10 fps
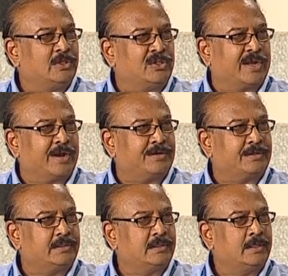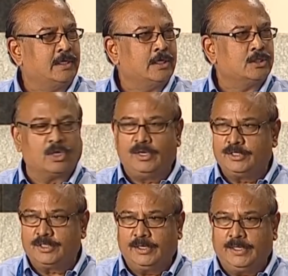in the country. So
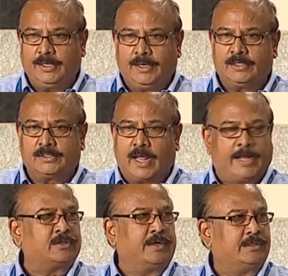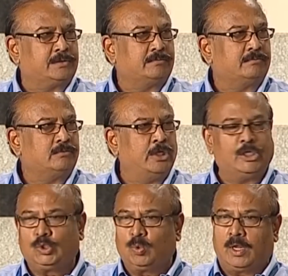literally it is isolation.
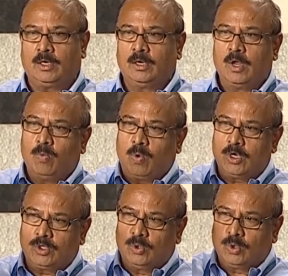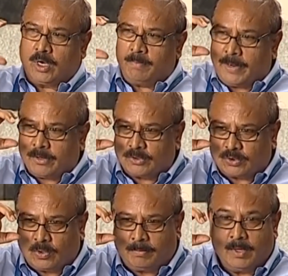Each one want to look at
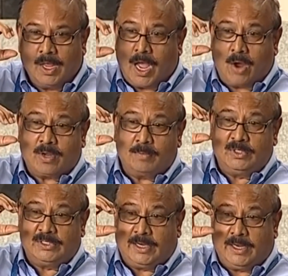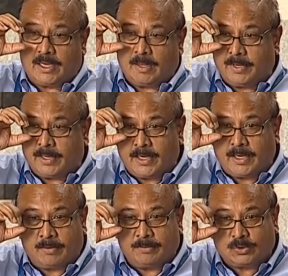microscope. How come this Indian company can
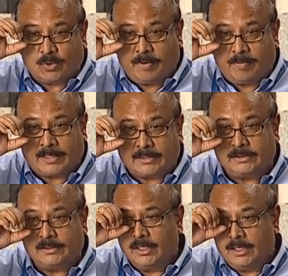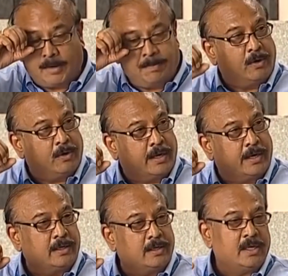develop this COVID vaccine? Let me look at
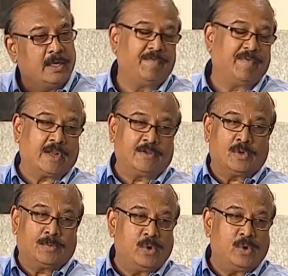it. If it comes from